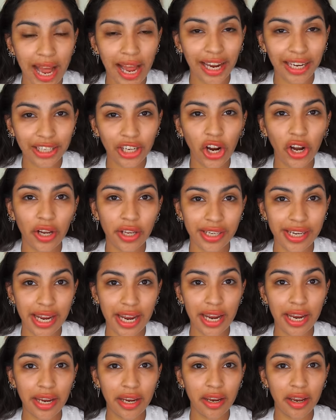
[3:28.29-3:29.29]
I got an
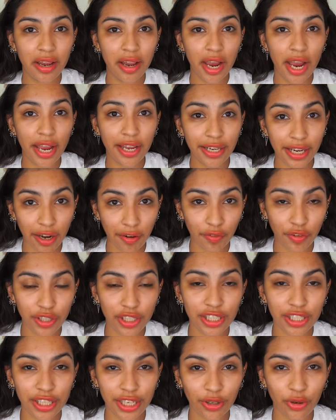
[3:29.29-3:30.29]
A in every
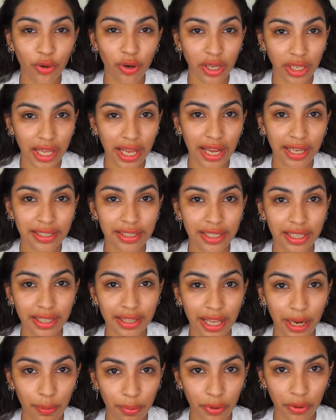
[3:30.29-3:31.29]
single class
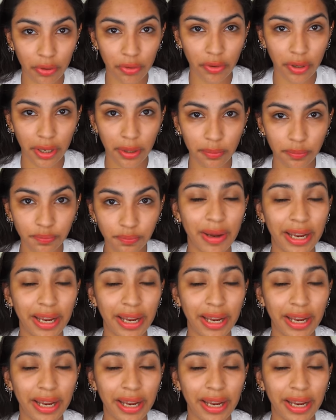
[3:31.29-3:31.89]
in that program.